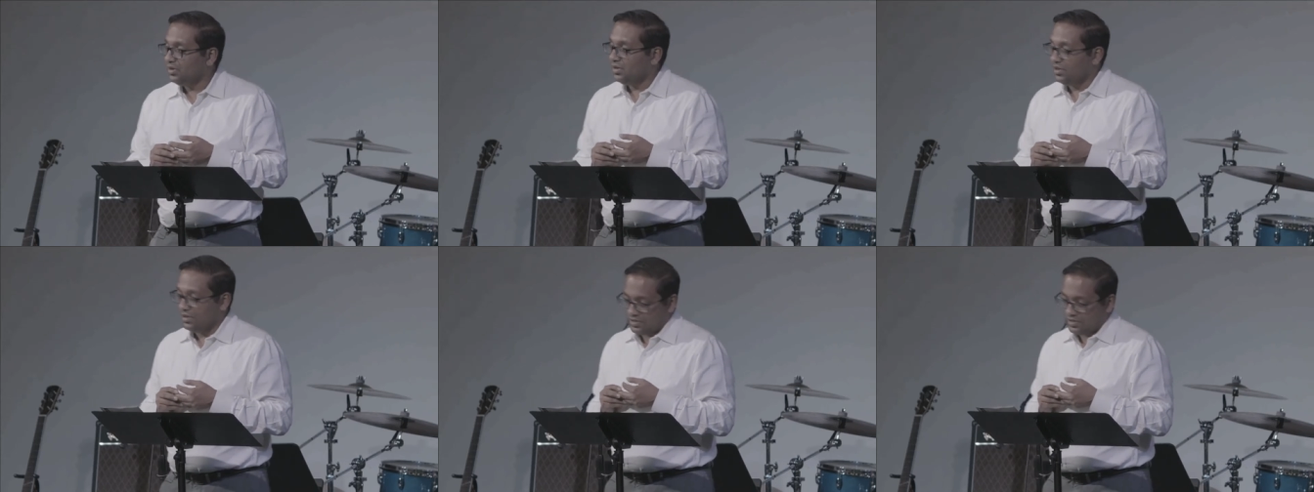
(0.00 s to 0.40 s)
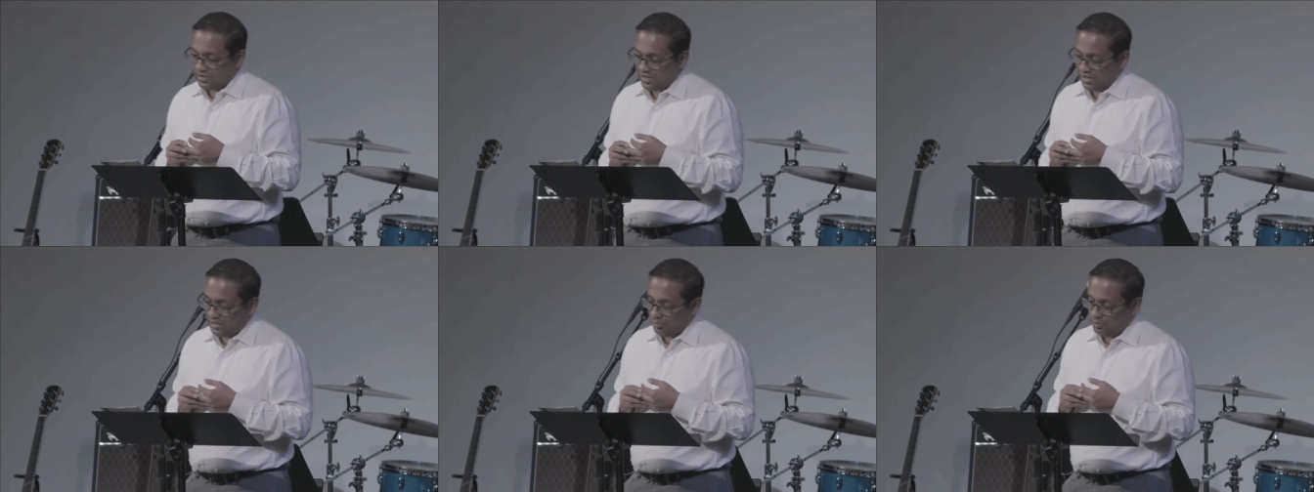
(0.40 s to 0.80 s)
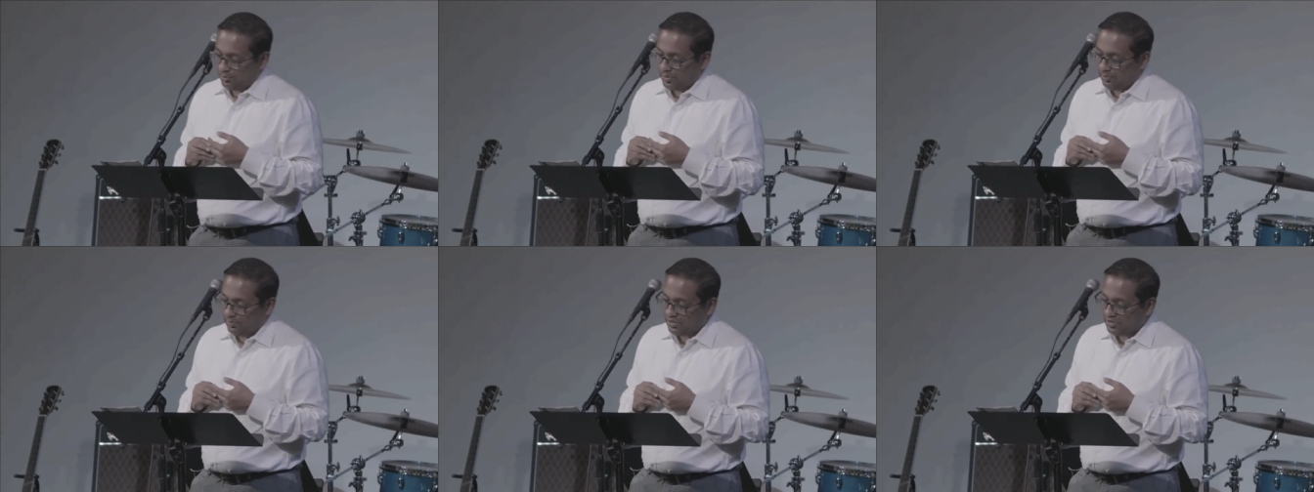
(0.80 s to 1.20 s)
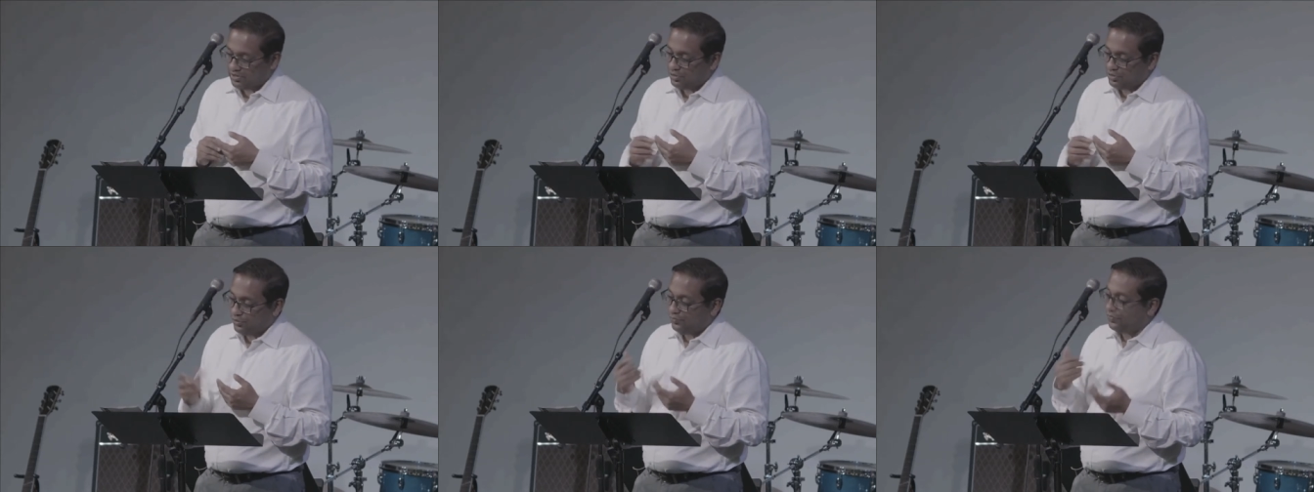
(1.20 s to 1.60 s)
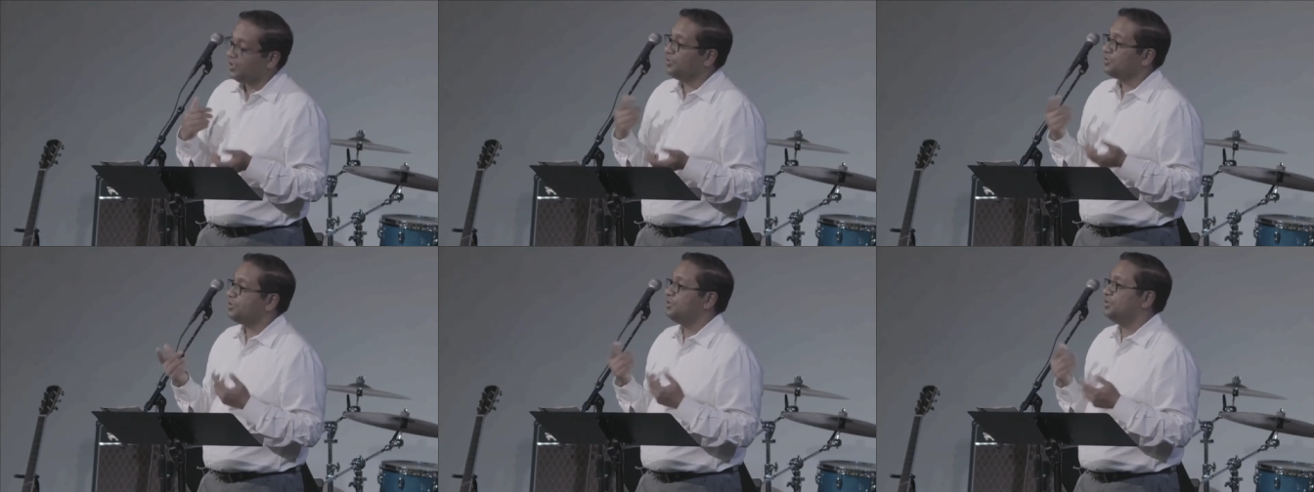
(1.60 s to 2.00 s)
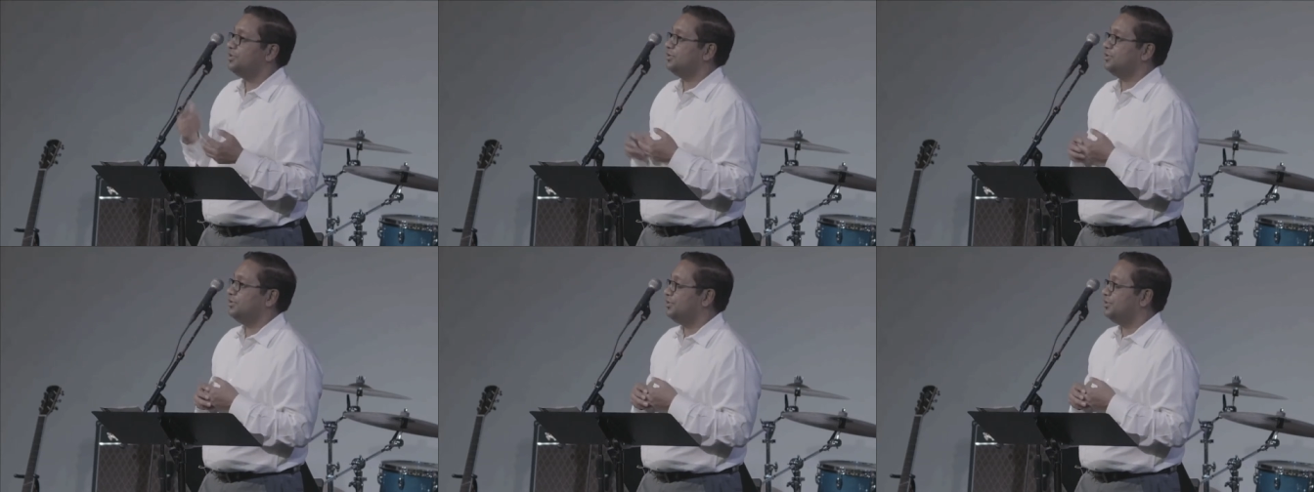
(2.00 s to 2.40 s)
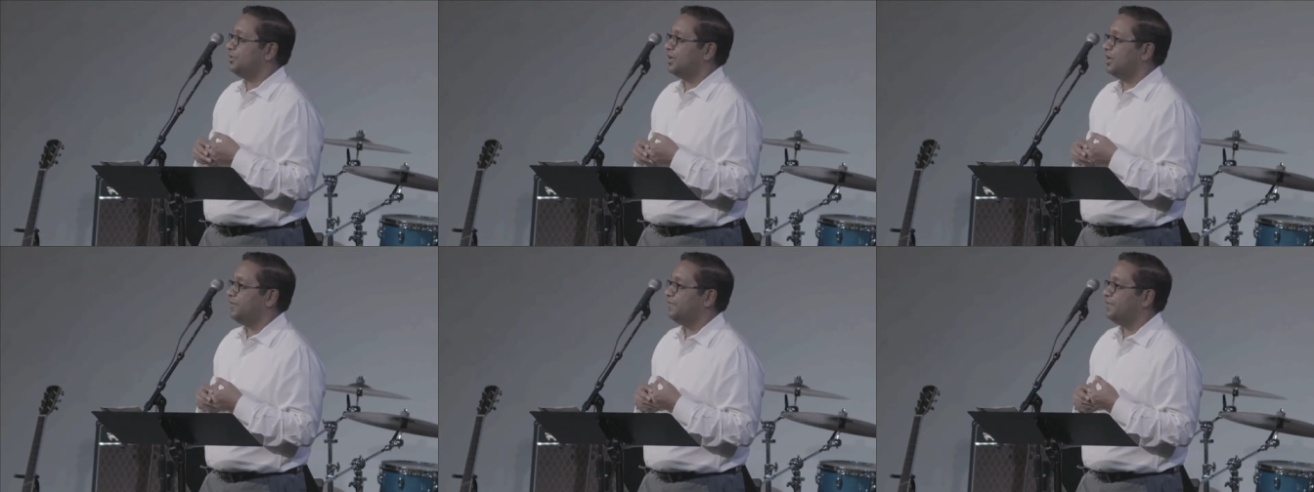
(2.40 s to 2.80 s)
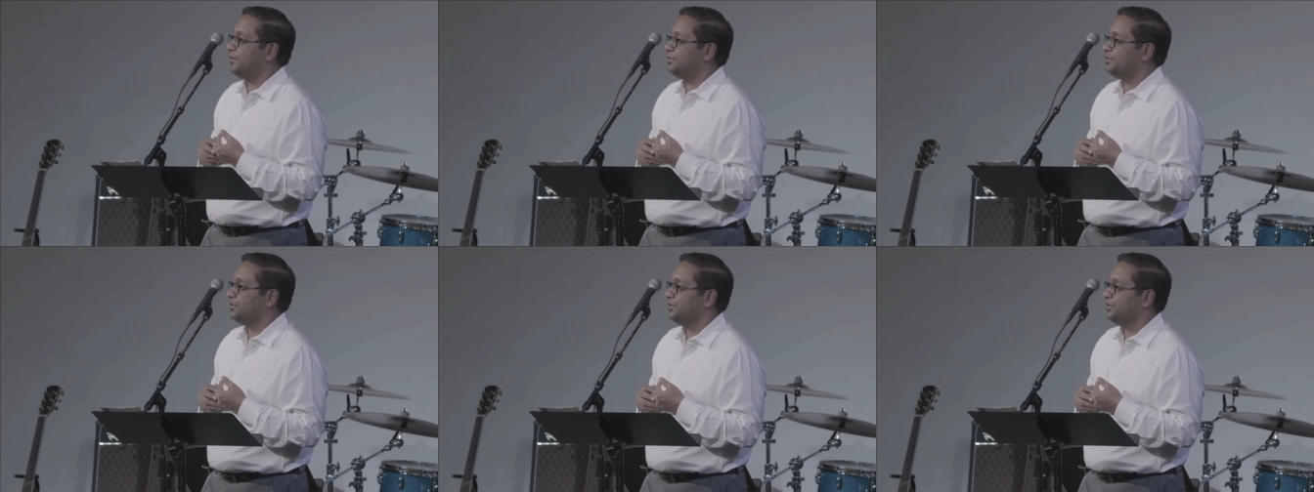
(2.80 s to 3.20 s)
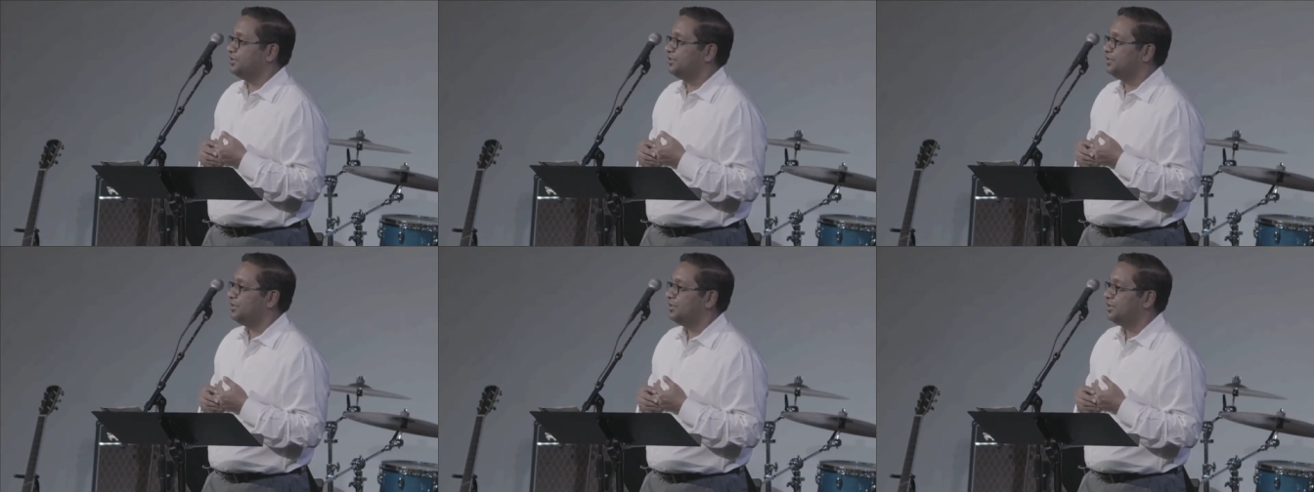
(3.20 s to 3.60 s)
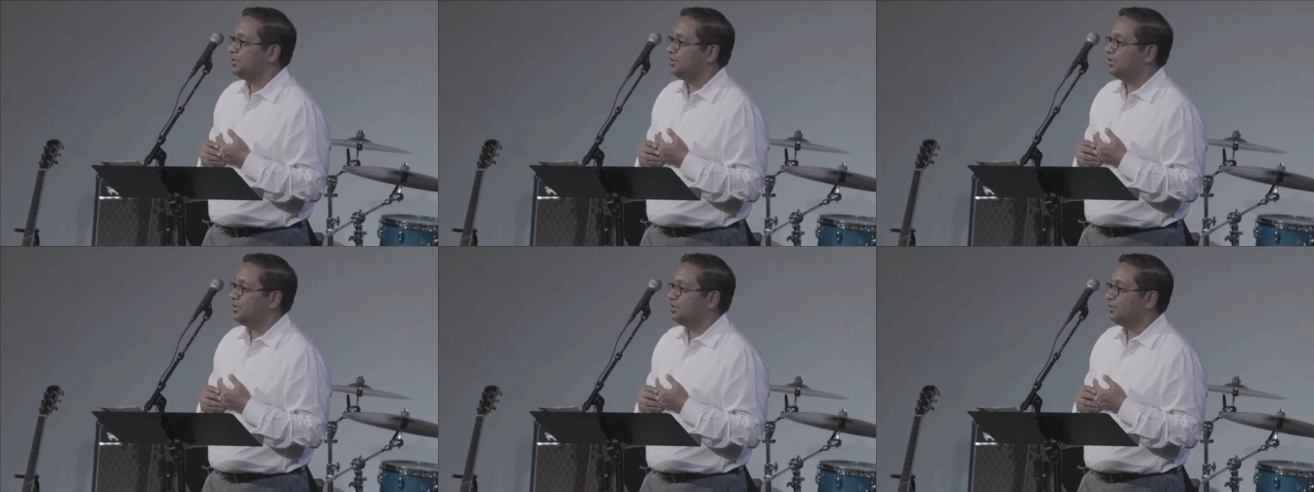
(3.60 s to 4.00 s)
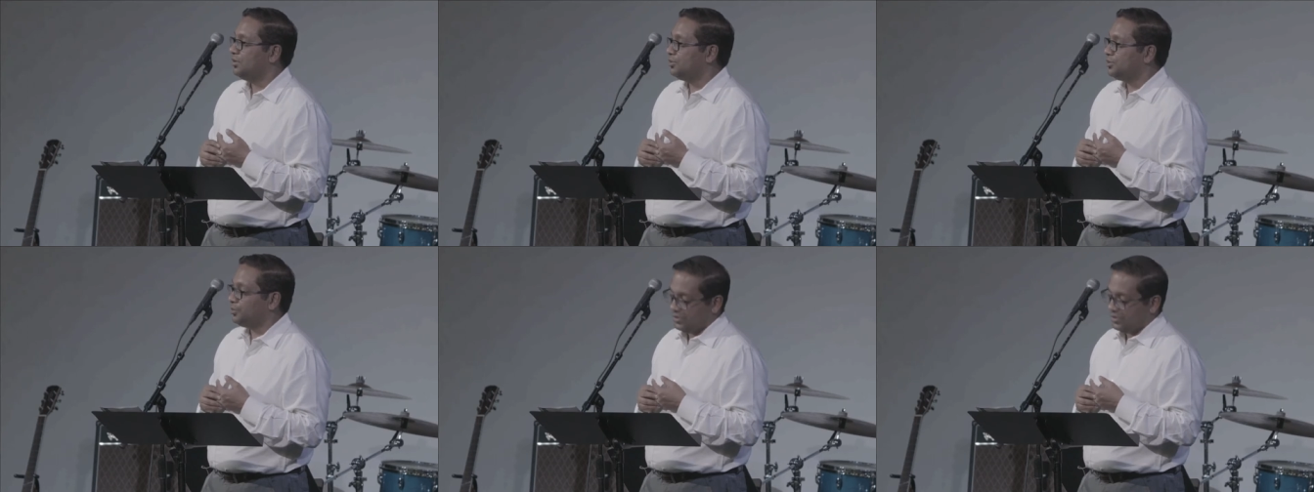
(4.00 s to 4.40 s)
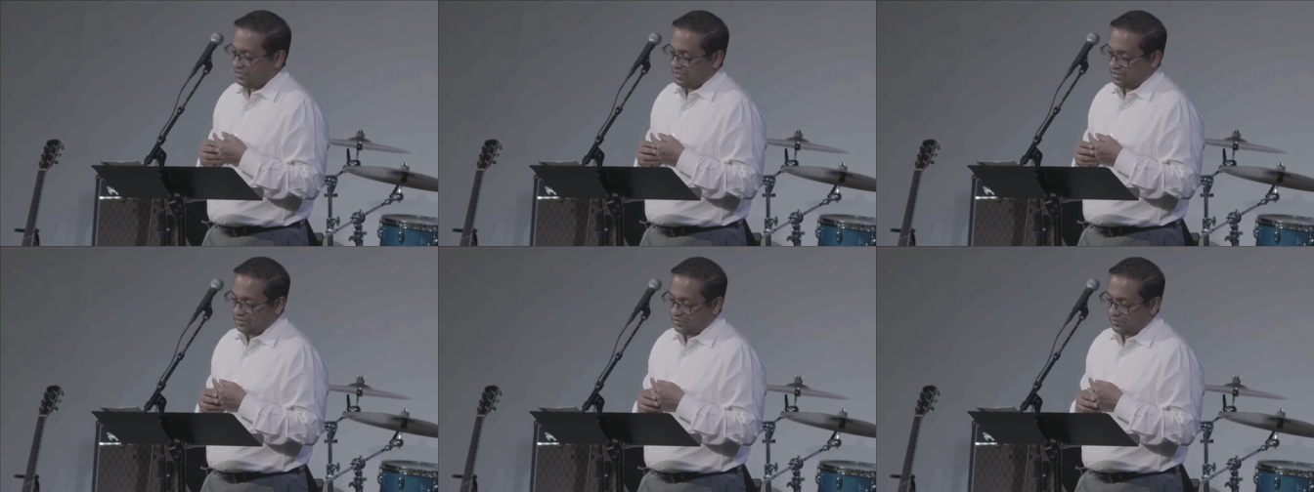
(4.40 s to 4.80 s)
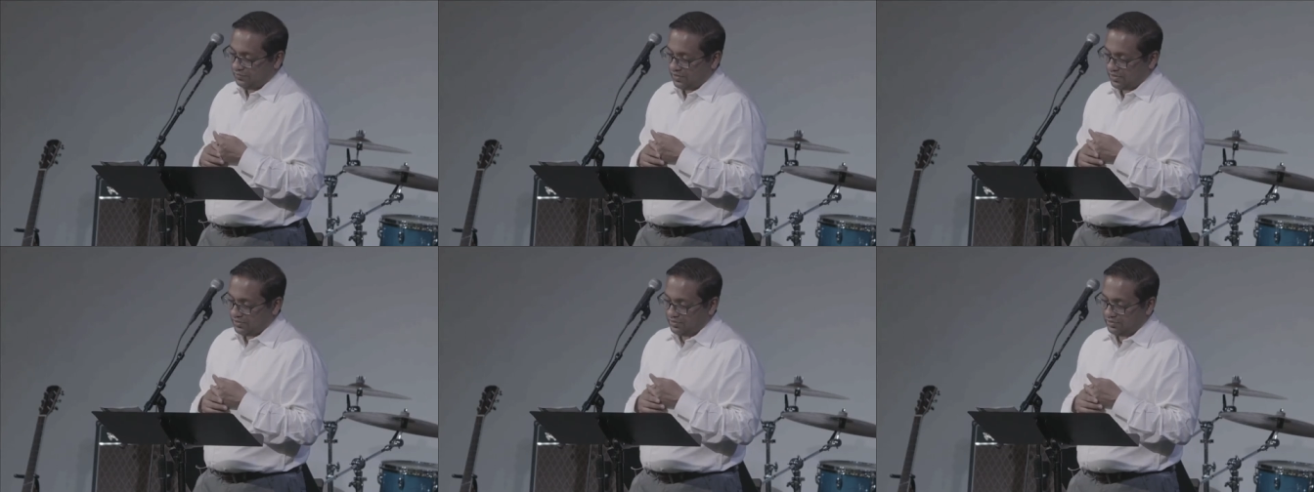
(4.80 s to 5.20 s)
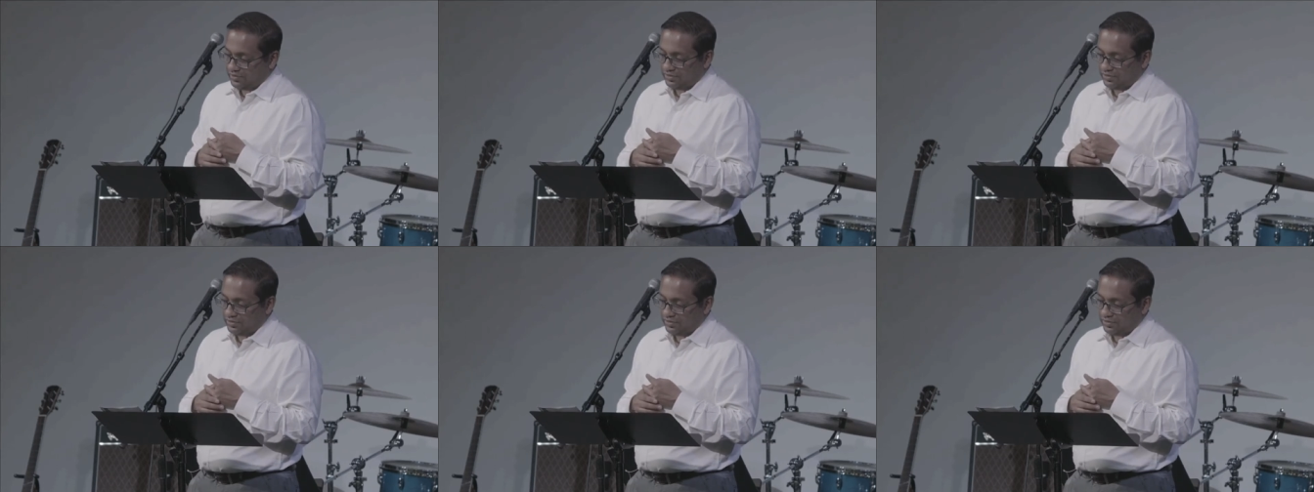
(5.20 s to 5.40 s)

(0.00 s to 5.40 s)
Instead, it would be because you failed to do, you and I failed to do what was pleasing to the Father.